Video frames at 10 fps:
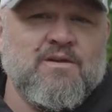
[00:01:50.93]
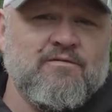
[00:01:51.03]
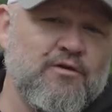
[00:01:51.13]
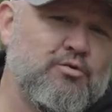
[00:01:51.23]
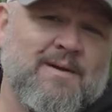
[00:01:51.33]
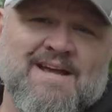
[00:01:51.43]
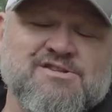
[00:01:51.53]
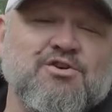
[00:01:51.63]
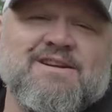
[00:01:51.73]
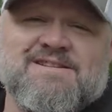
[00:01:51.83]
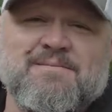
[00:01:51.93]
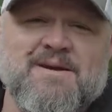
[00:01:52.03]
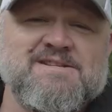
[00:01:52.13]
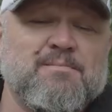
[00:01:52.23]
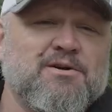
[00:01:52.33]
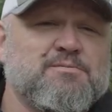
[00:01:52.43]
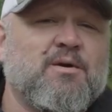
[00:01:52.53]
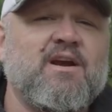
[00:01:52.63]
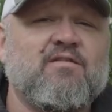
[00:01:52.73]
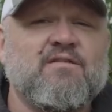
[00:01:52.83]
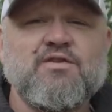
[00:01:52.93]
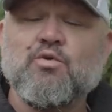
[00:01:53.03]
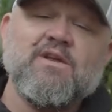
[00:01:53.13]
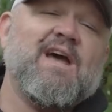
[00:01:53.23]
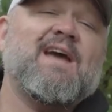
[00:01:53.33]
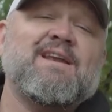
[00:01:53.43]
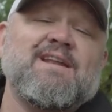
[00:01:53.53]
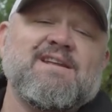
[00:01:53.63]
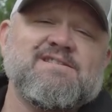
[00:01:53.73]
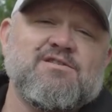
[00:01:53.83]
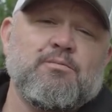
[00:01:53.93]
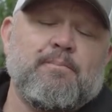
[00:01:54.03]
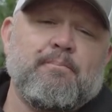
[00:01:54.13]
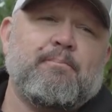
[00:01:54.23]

Fluke Master is the best bug spray ever. I've told the guy he needs to